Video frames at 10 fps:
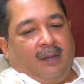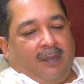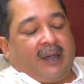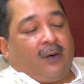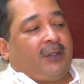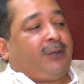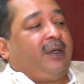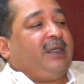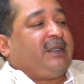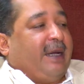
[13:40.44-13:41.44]
but also
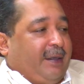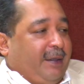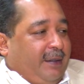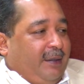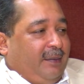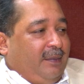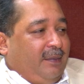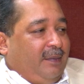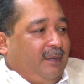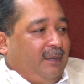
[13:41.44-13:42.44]
it is stagnant.
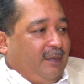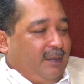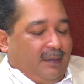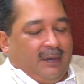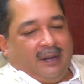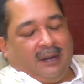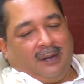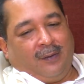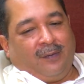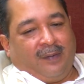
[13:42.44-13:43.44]

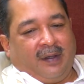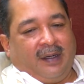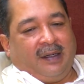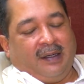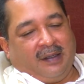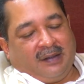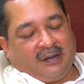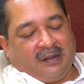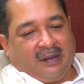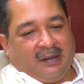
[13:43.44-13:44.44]
Over the
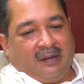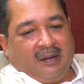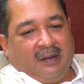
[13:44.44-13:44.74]
years, the